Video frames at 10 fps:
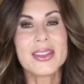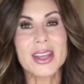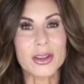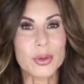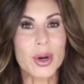
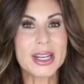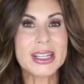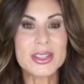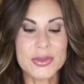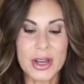The other one
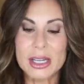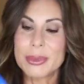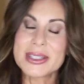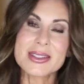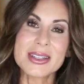is
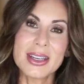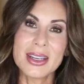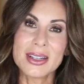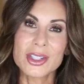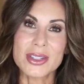vitamin
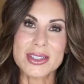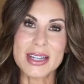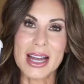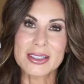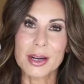C, just
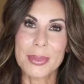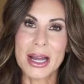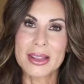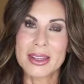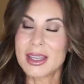stocked up
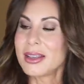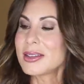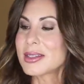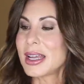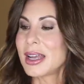on
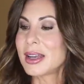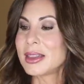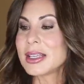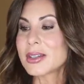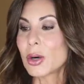these,
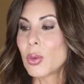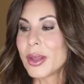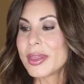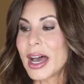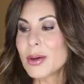and these are
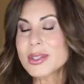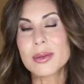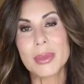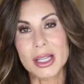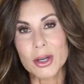
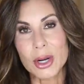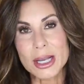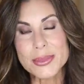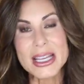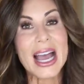1000
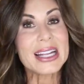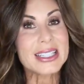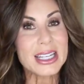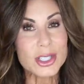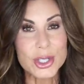milligrams. I
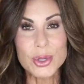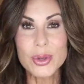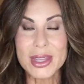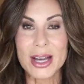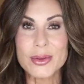take
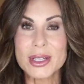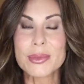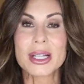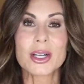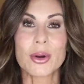
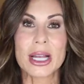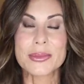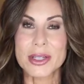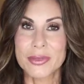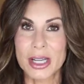2000
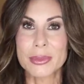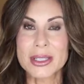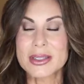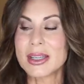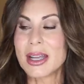milligrams of
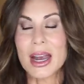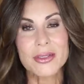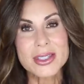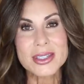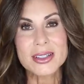vitamin C
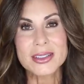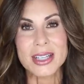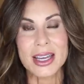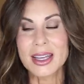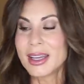every single
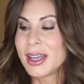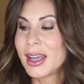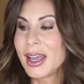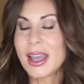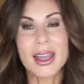day
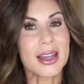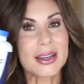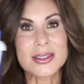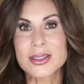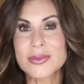
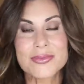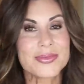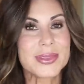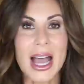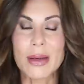and
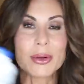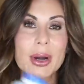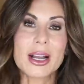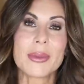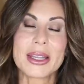I would
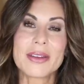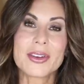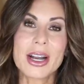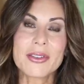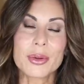recommend that
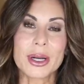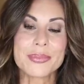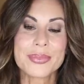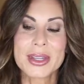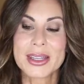for everyone.